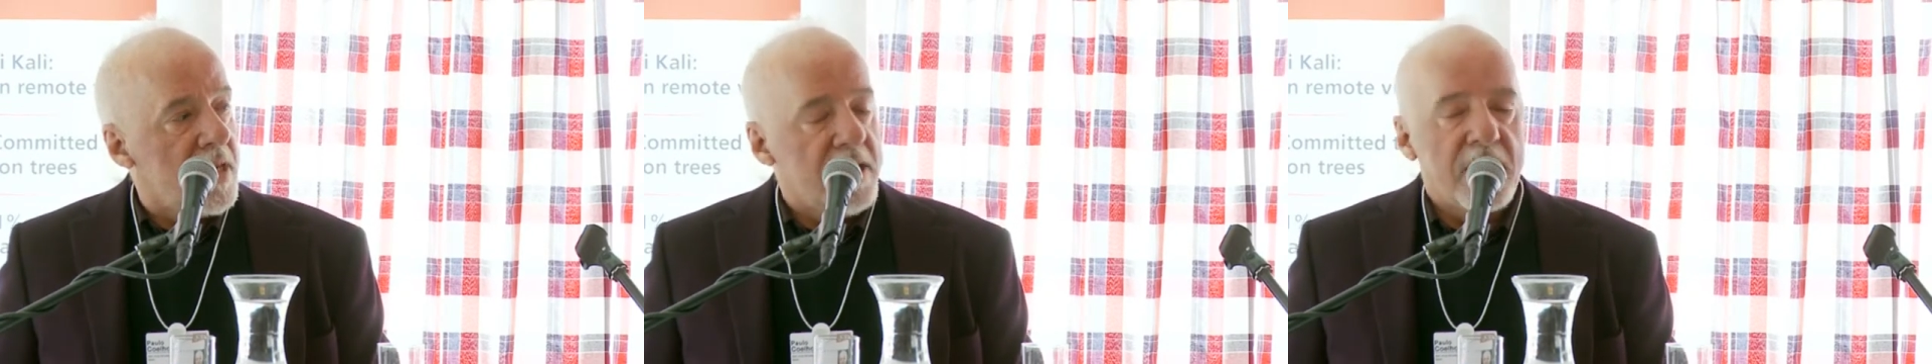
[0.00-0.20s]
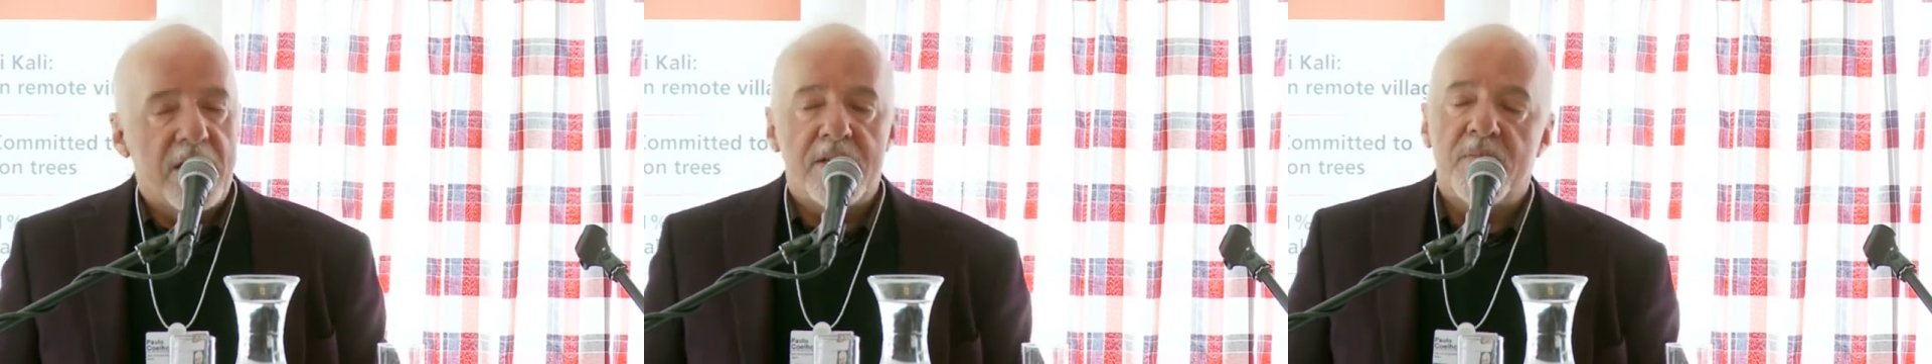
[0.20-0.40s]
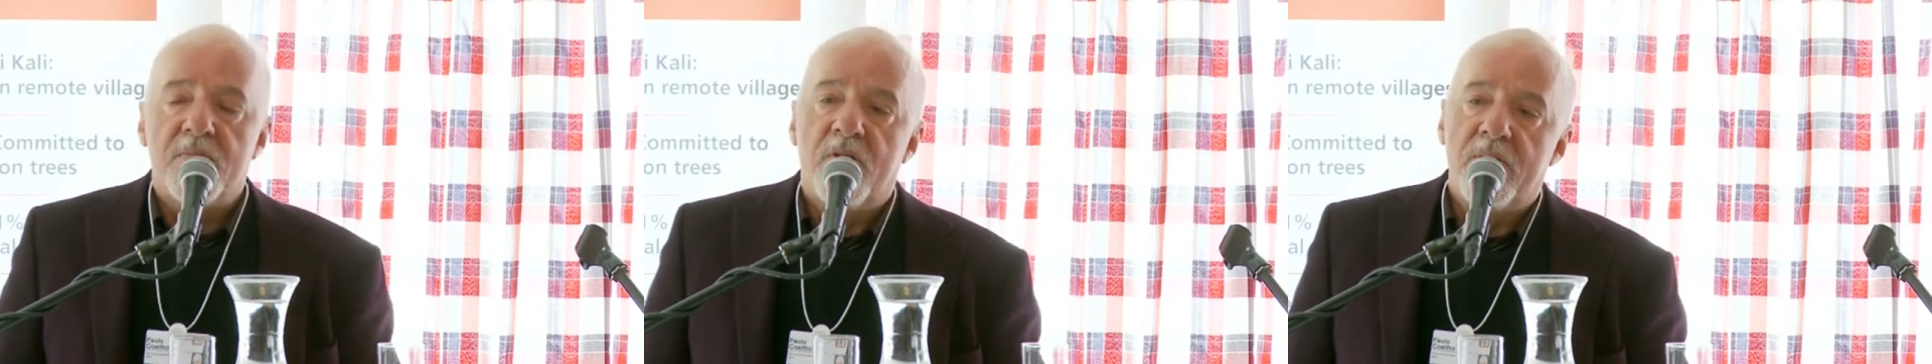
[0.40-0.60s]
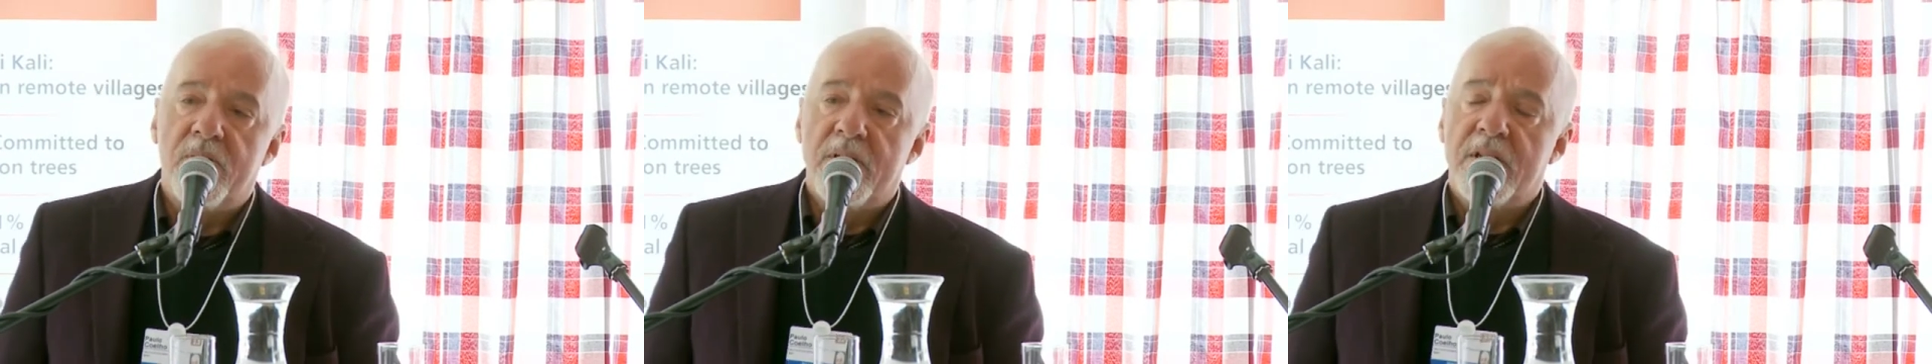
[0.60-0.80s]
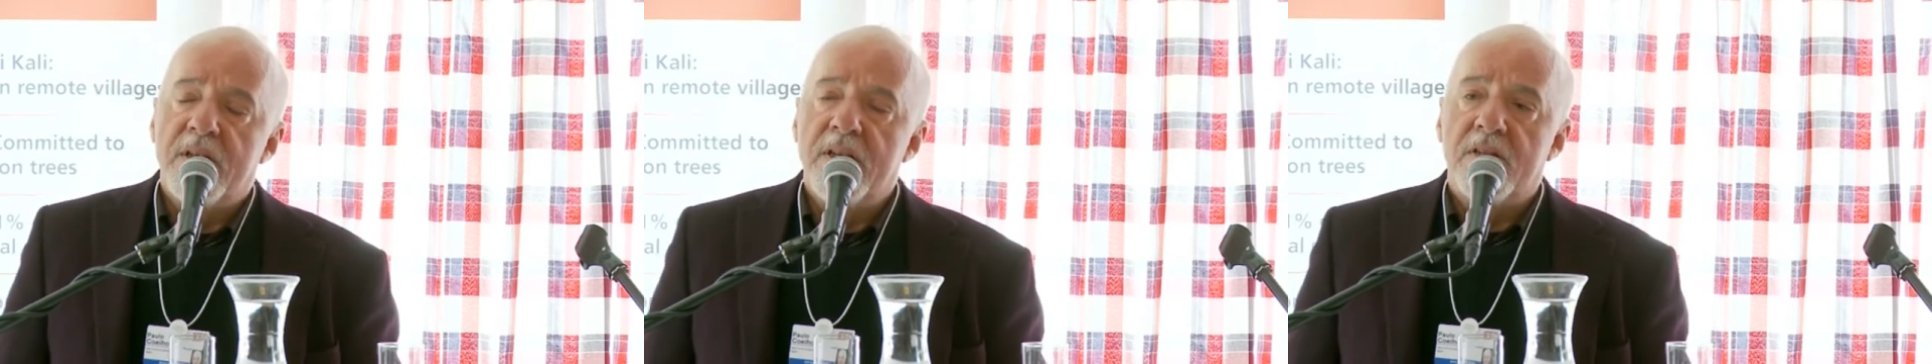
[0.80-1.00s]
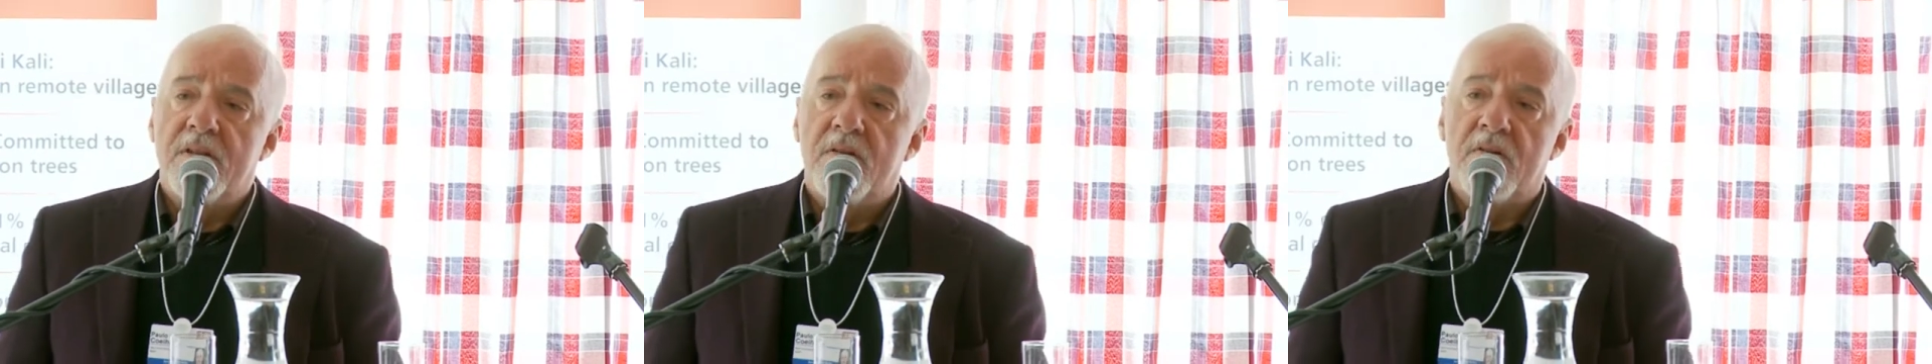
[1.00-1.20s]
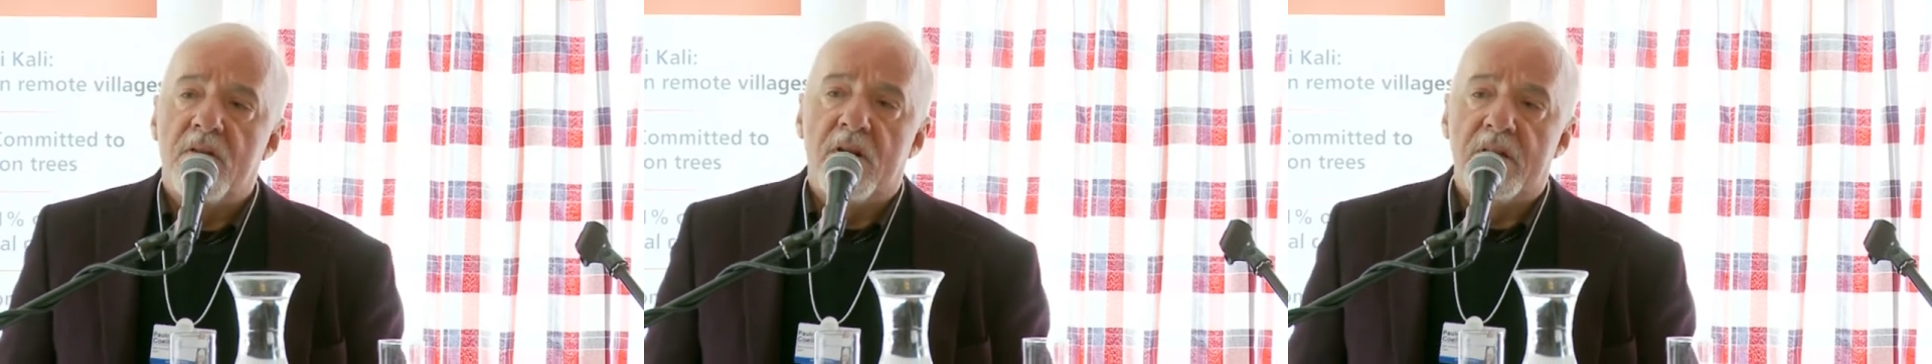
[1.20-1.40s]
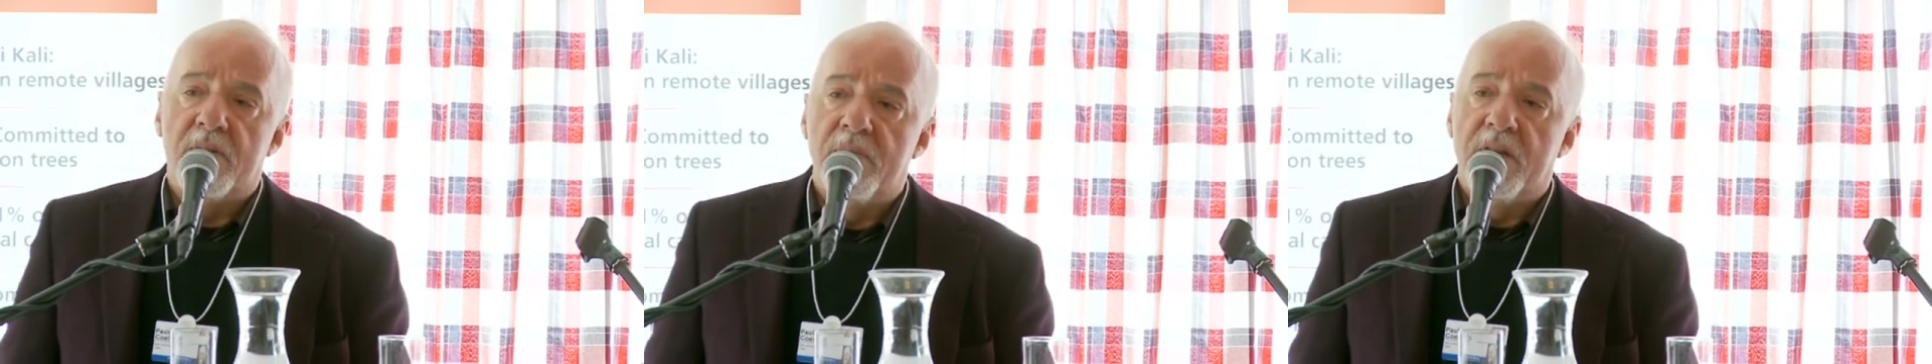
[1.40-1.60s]
at that moment. It will
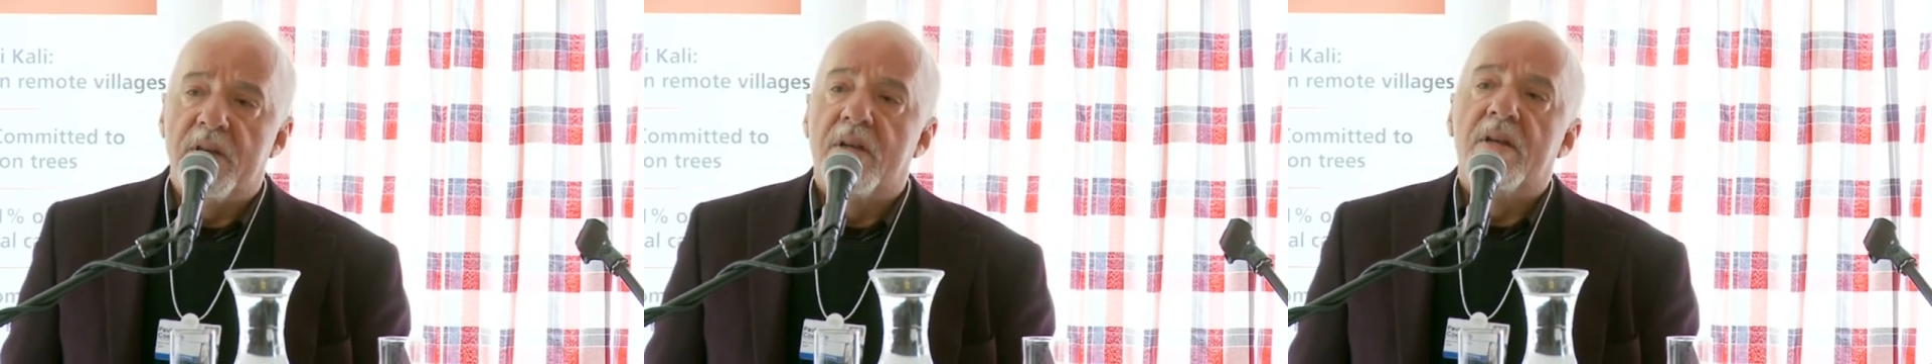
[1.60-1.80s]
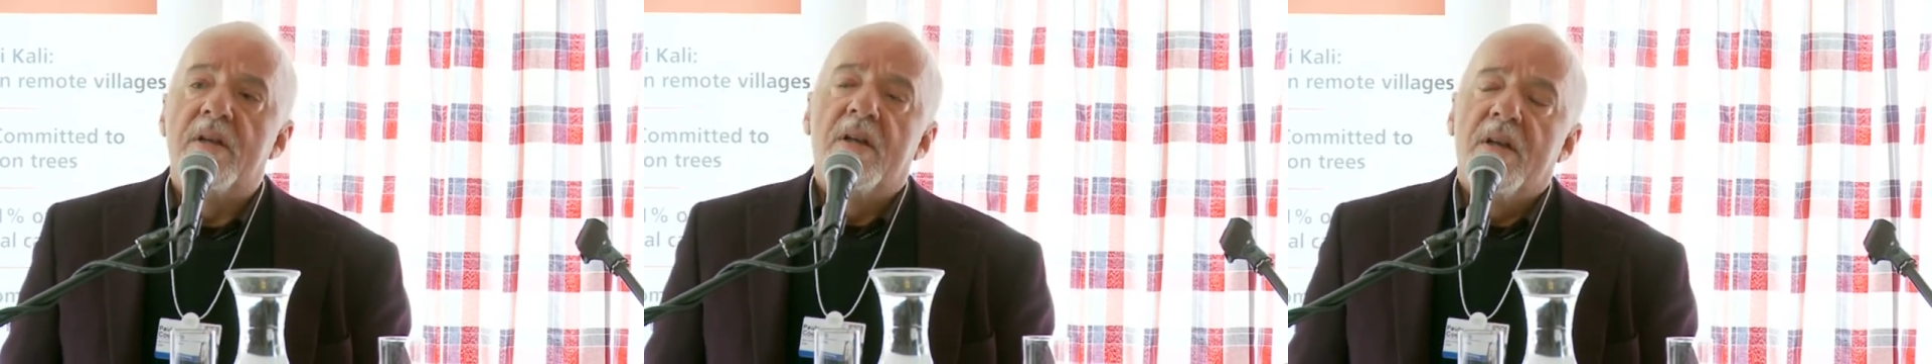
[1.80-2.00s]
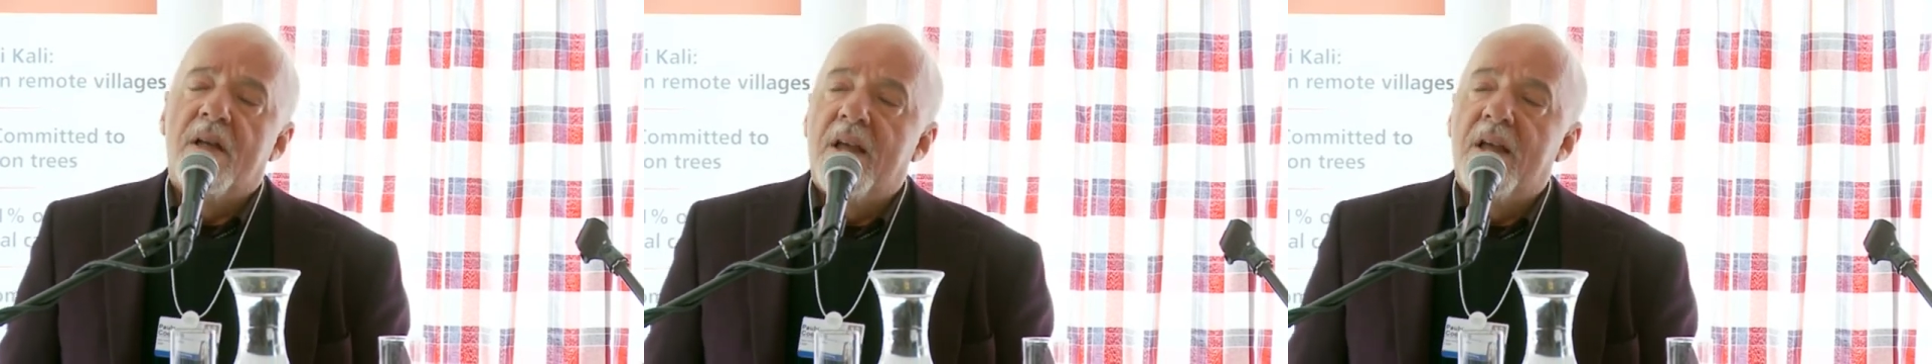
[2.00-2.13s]
not be